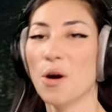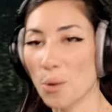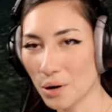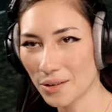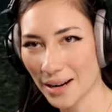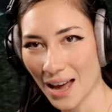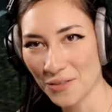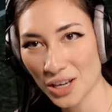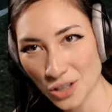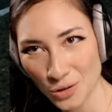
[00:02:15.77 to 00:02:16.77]
We're already having
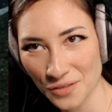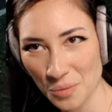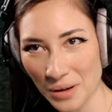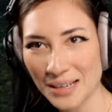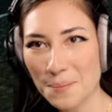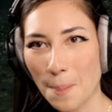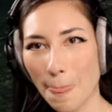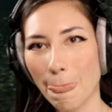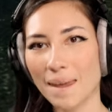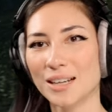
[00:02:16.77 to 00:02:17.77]
issues, everybody.
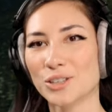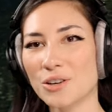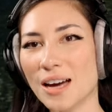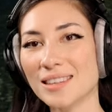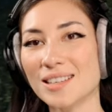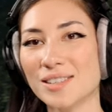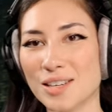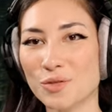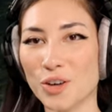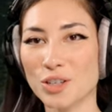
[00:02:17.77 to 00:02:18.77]
You got this, says
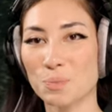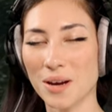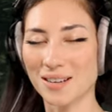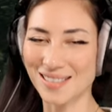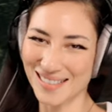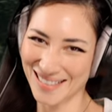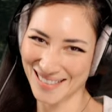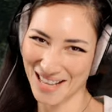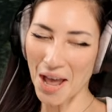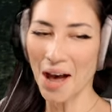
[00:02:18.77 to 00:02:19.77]
Fierce Pierce.
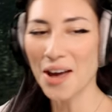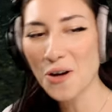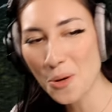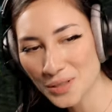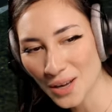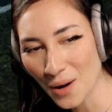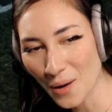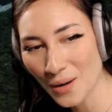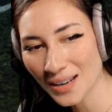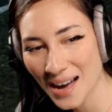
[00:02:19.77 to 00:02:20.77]
I hope
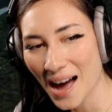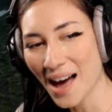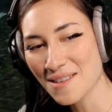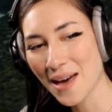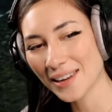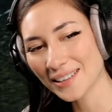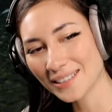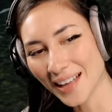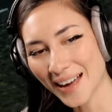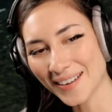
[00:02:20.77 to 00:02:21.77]
so. Hi, Man in
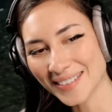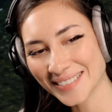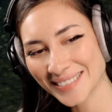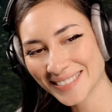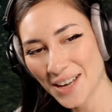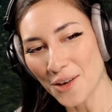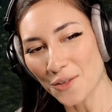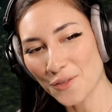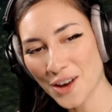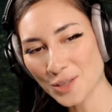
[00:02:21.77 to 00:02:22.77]
Cloud.
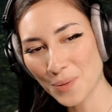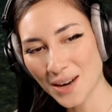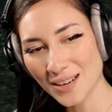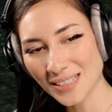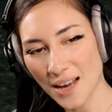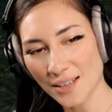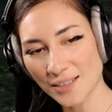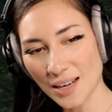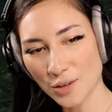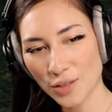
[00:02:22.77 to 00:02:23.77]
Fierce Pierce, is
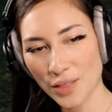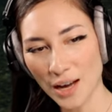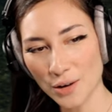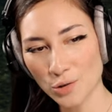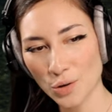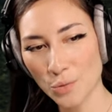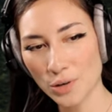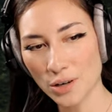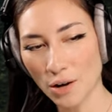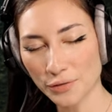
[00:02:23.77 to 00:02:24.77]
it a good thing I don't drink
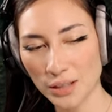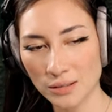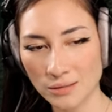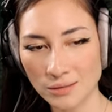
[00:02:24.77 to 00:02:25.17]
water often?